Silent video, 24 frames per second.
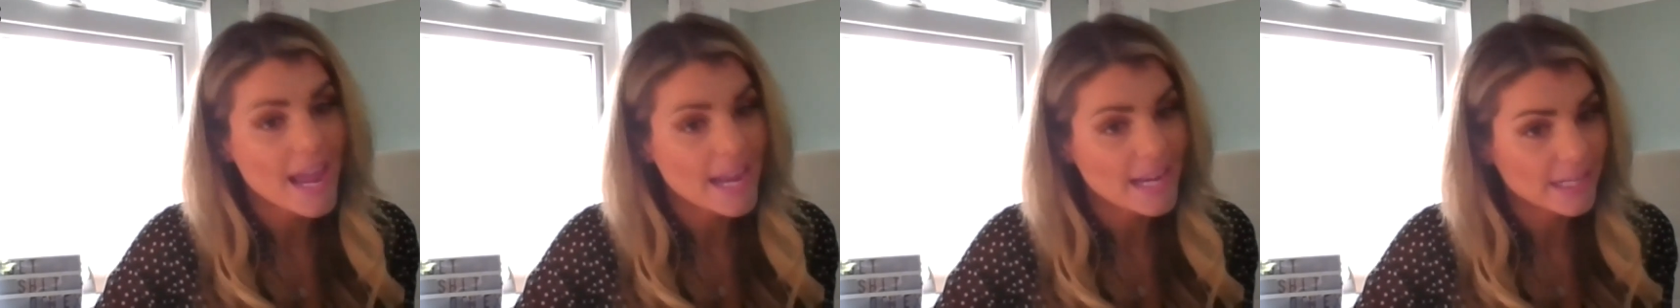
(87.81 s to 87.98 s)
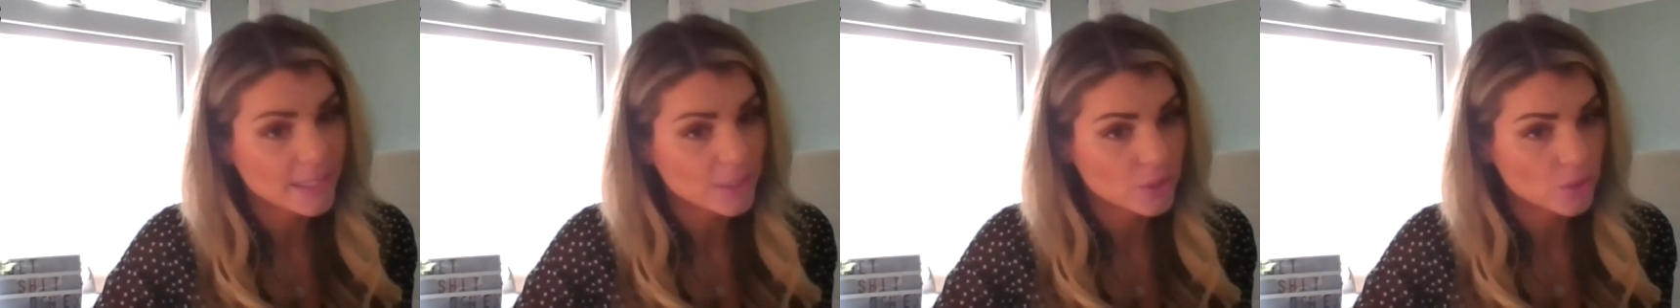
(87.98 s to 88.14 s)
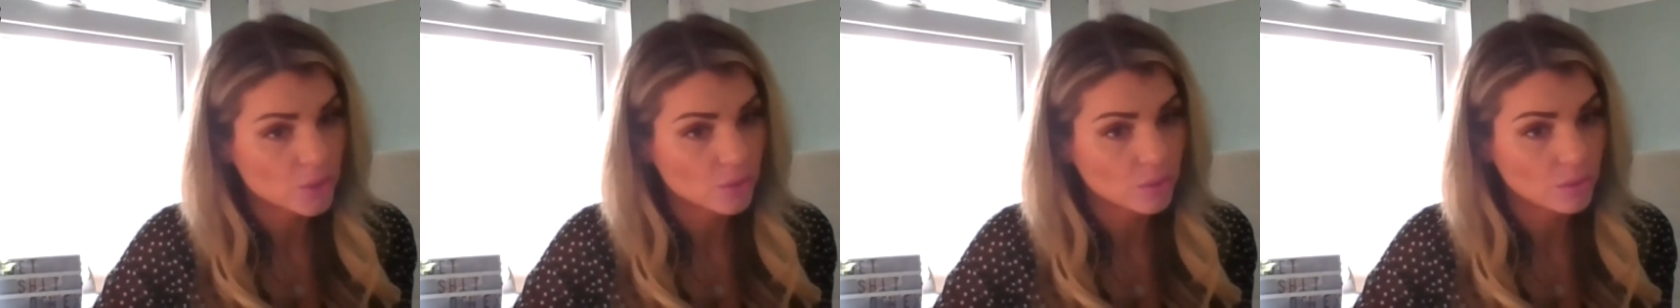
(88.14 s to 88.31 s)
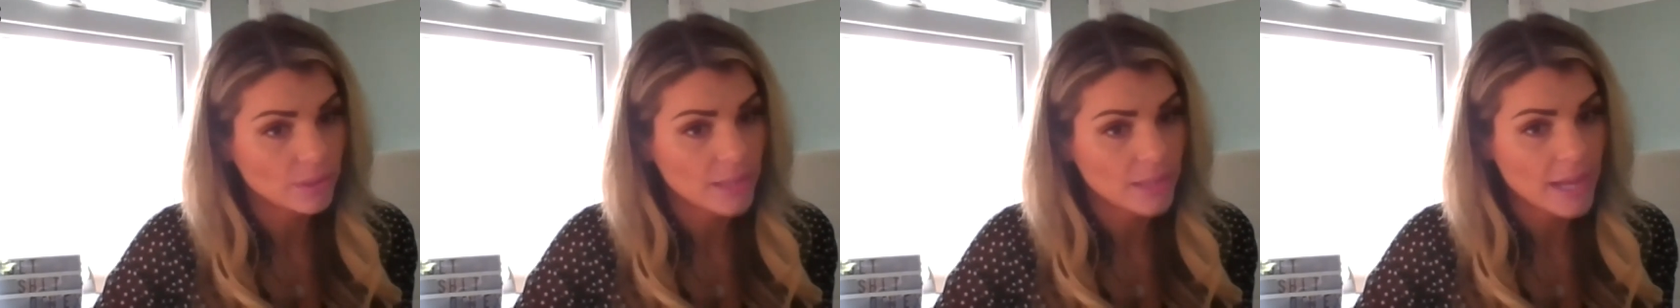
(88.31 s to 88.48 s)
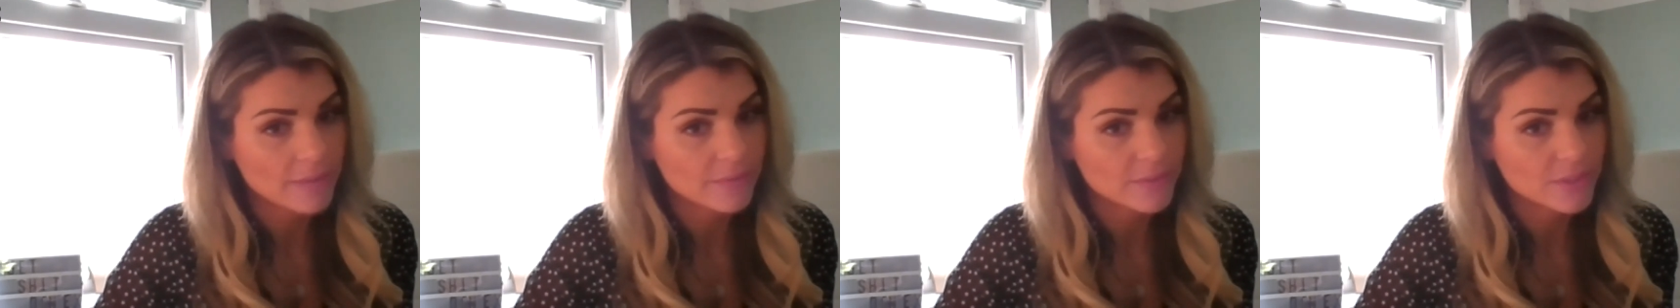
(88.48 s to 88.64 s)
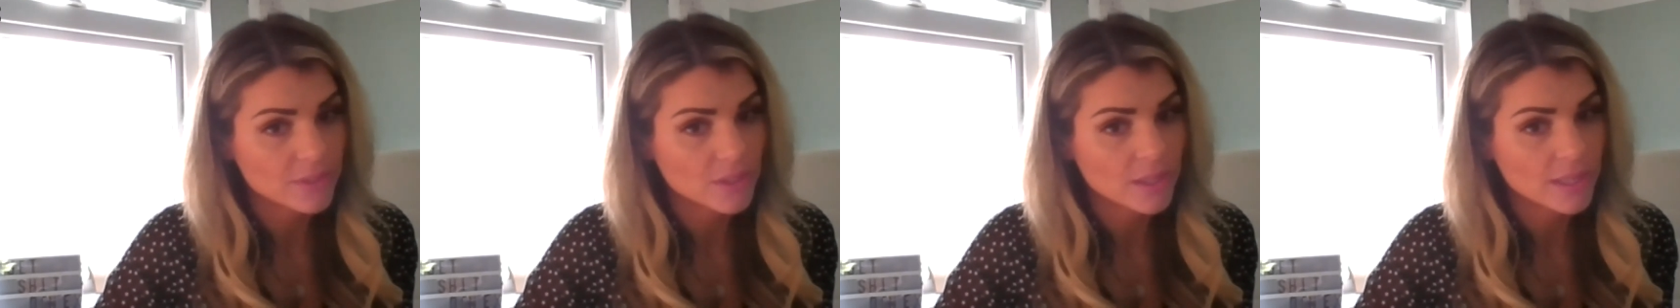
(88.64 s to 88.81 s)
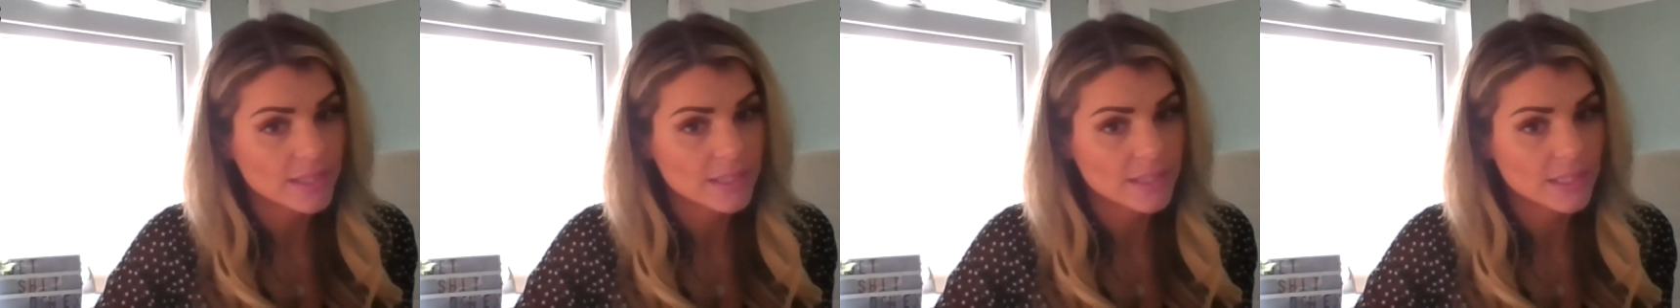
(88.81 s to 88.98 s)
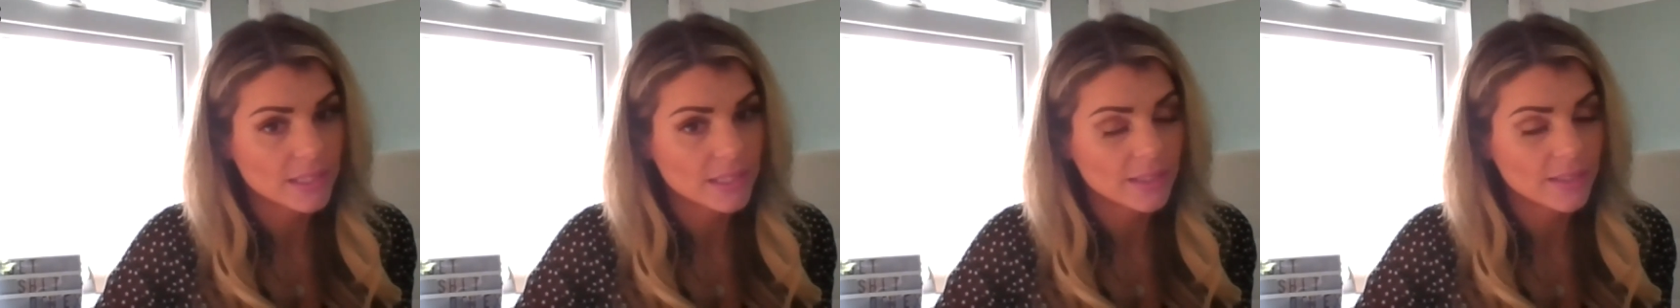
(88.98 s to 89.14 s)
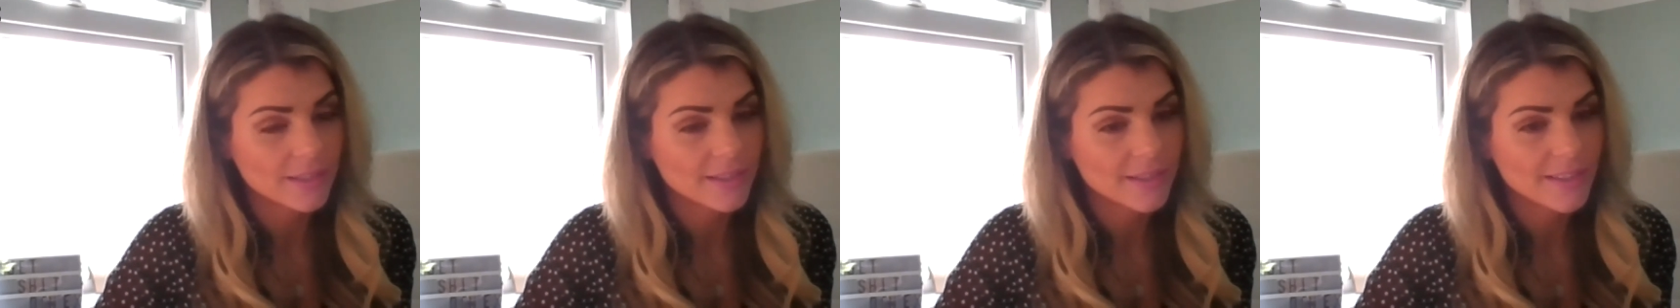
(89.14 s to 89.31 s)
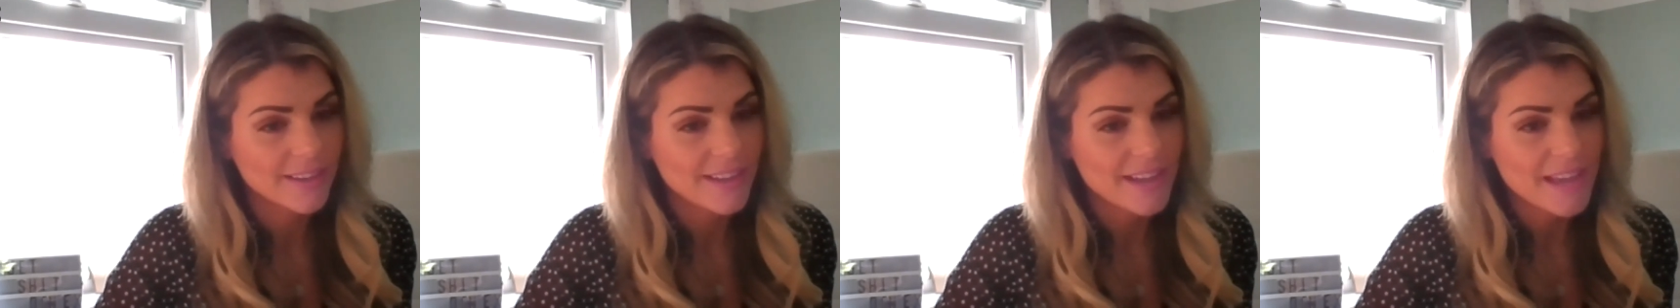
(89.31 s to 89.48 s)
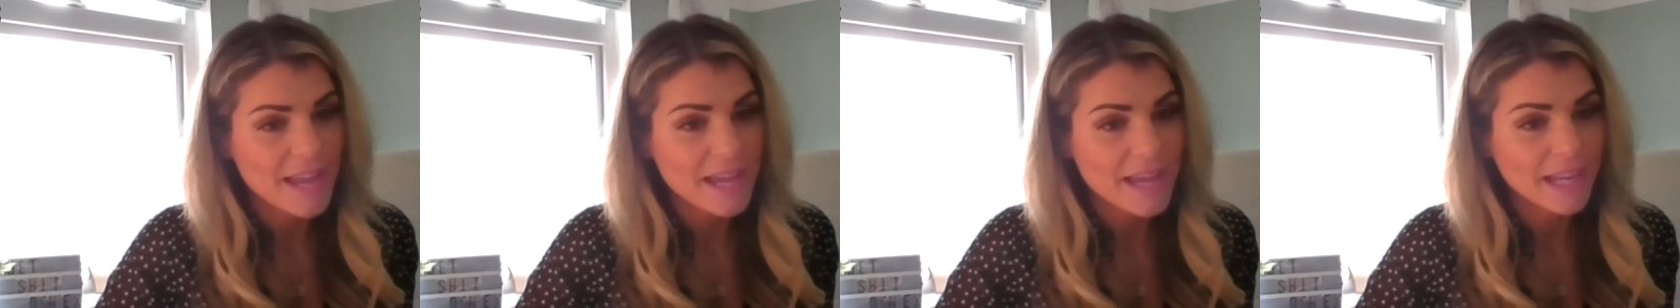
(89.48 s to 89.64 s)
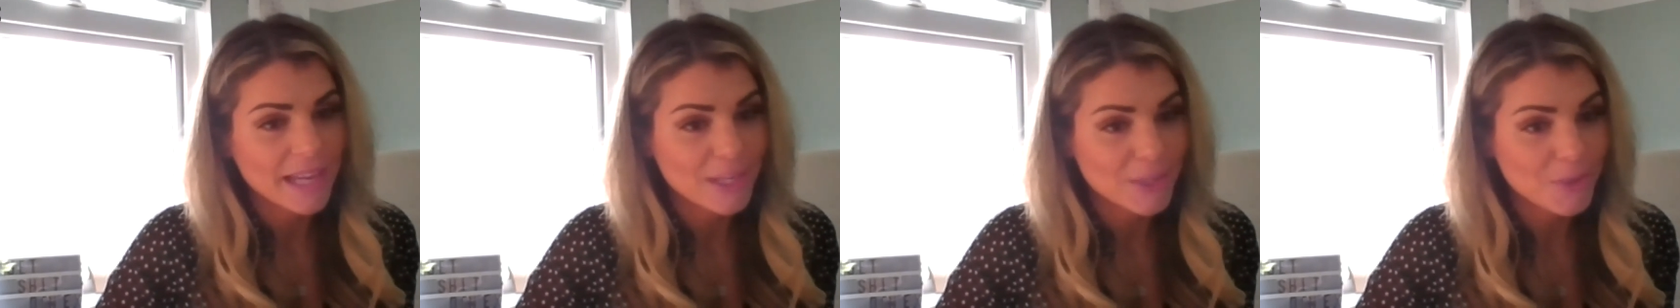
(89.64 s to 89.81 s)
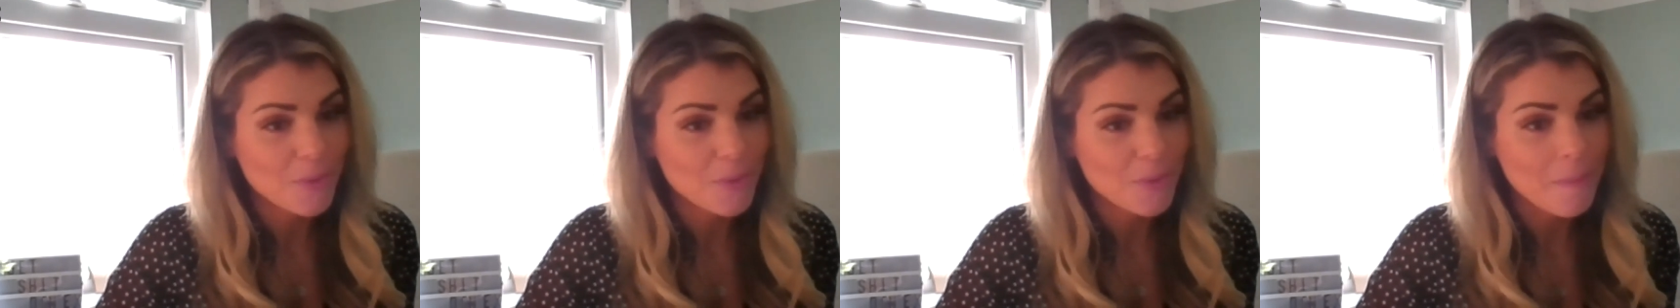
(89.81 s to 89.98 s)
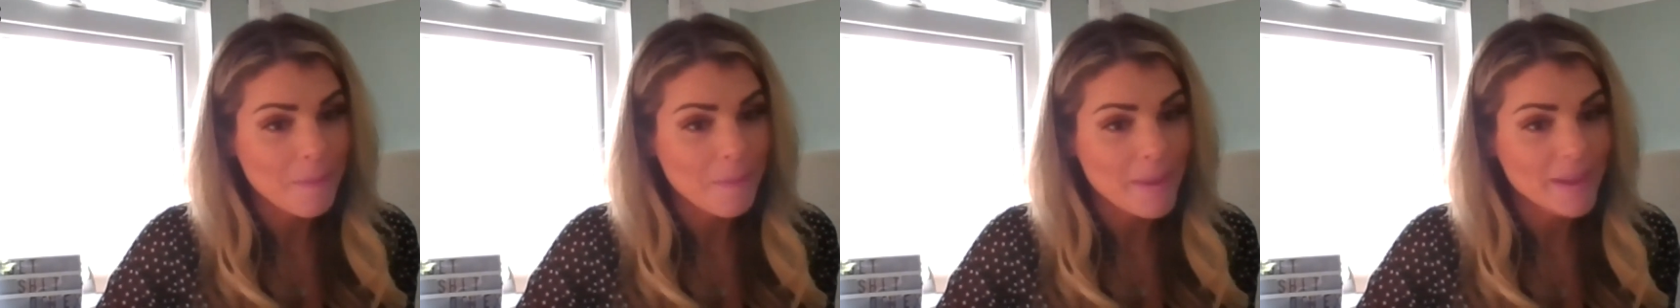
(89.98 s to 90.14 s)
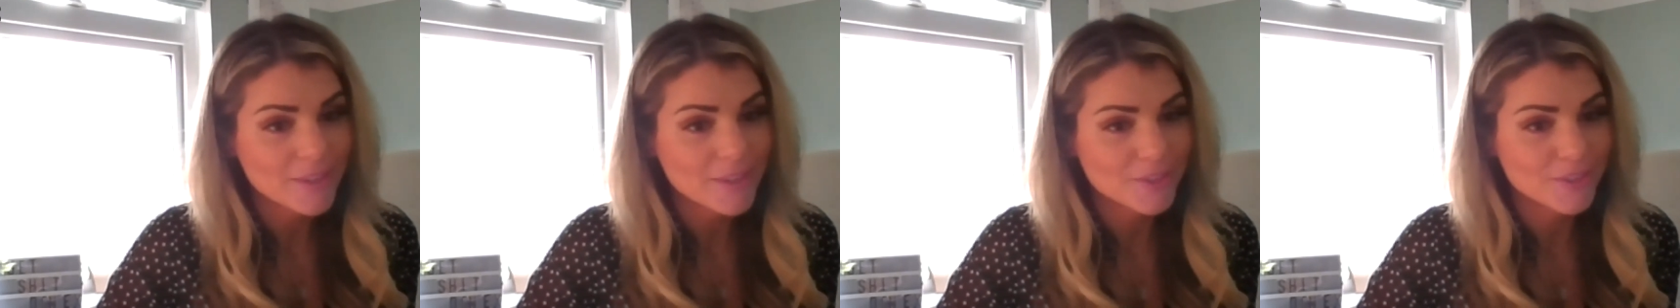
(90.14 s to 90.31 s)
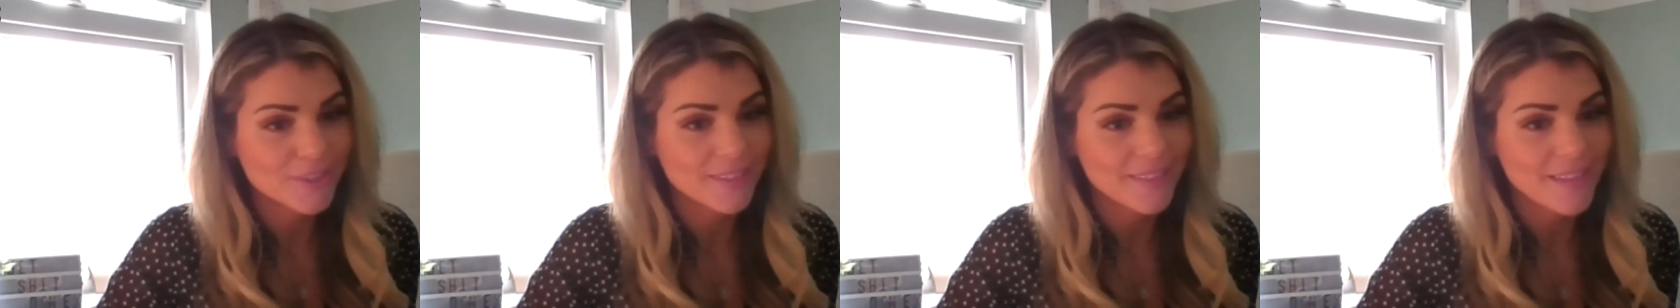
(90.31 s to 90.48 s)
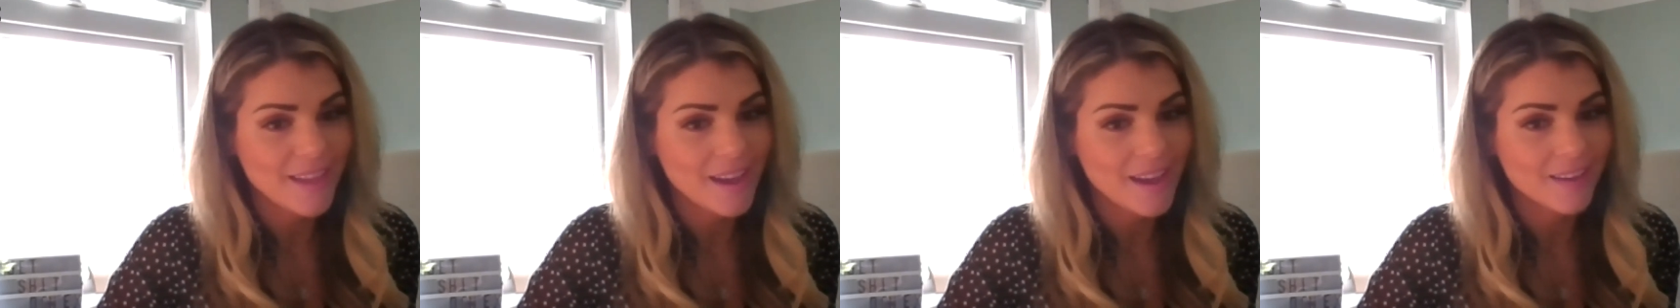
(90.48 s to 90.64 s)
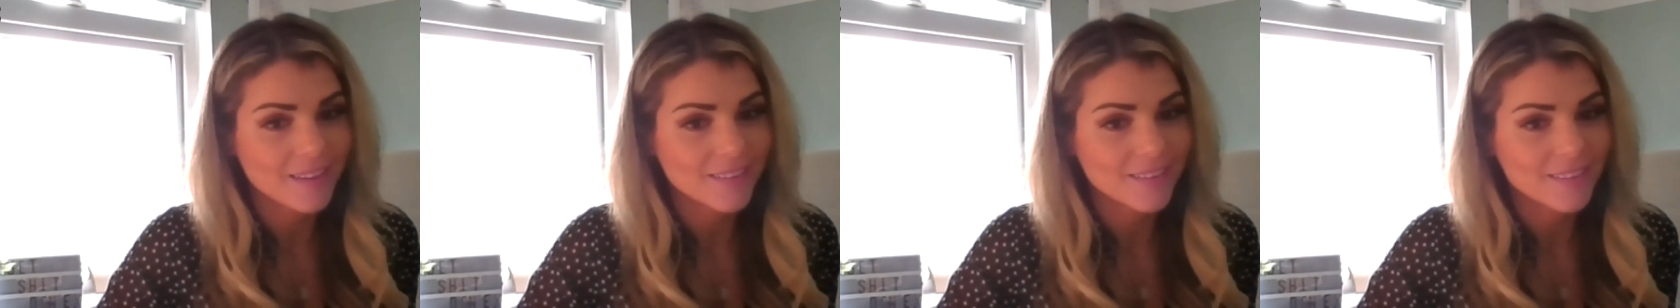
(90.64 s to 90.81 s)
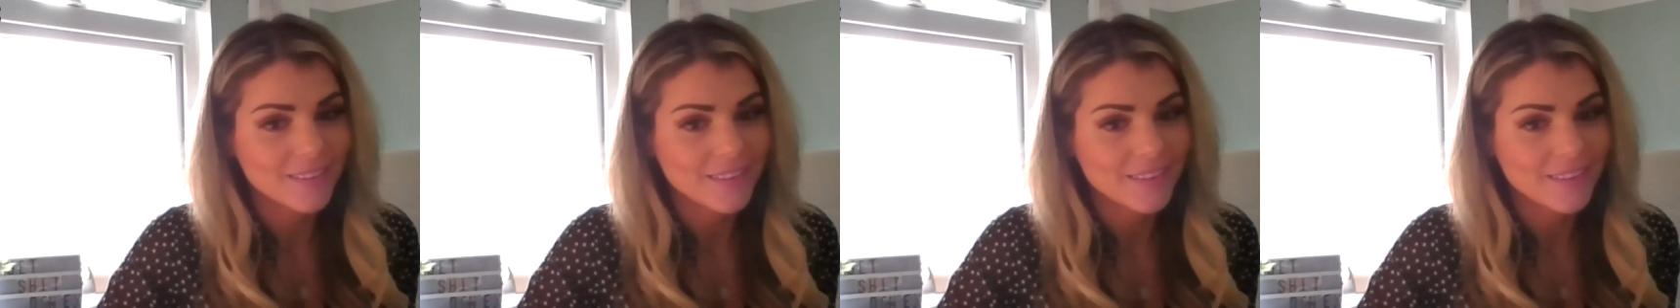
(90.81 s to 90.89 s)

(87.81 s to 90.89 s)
electoral advertising. Can you imagine that?